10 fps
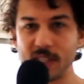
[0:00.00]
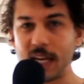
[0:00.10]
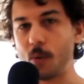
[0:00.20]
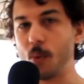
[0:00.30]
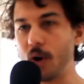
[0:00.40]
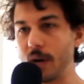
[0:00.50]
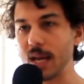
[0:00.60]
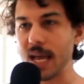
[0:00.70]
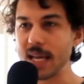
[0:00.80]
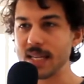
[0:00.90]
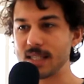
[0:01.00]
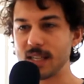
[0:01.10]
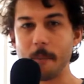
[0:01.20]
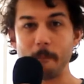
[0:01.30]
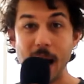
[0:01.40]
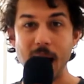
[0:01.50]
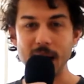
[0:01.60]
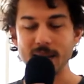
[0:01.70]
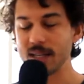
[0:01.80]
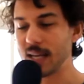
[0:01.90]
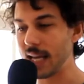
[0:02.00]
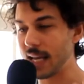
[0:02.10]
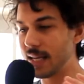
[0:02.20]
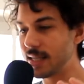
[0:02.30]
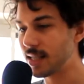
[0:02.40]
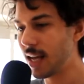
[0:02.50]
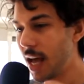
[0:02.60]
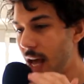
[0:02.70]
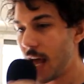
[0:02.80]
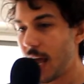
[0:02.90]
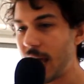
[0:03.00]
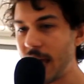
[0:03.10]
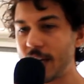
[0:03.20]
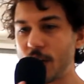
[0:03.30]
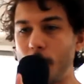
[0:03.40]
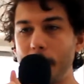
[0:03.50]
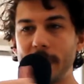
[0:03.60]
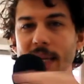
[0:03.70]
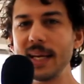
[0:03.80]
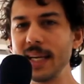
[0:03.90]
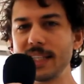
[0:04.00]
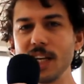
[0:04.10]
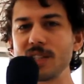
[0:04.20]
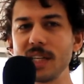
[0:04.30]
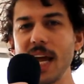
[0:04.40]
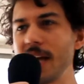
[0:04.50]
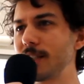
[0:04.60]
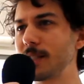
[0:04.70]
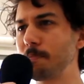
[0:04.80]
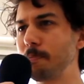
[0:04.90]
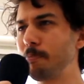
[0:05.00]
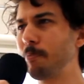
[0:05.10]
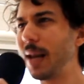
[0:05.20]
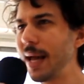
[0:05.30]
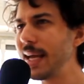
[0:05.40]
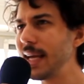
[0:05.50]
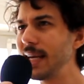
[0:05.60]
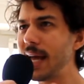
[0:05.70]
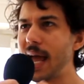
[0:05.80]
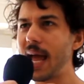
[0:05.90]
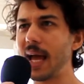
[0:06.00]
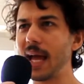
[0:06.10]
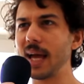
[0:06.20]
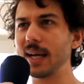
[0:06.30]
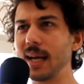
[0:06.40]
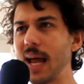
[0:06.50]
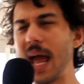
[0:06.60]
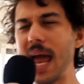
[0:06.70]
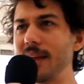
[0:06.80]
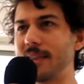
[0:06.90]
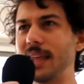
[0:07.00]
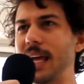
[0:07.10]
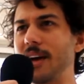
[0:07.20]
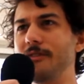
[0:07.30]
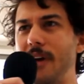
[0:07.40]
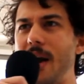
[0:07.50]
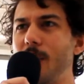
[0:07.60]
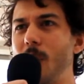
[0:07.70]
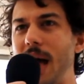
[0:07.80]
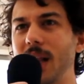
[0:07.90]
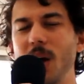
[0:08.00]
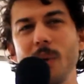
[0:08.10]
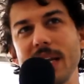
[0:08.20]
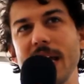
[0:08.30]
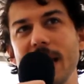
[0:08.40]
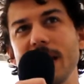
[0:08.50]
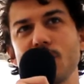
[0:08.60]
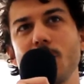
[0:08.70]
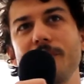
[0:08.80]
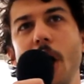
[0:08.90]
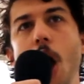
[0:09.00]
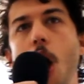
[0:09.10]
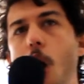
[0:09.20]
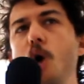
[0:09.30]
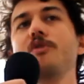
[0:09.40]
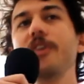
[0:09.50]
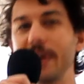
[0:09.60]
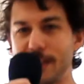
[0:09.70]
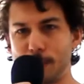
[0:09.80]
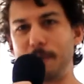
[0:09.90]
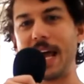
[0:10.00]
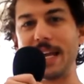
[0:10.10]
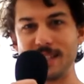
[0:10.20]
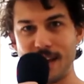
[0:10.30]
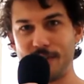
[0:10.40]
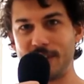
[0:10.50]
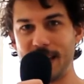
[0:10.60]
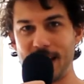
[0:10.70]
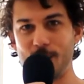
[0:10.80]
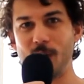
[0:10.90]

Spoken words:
second one is bad is it completely doesn't explain anything very well. It sort of over explains everything,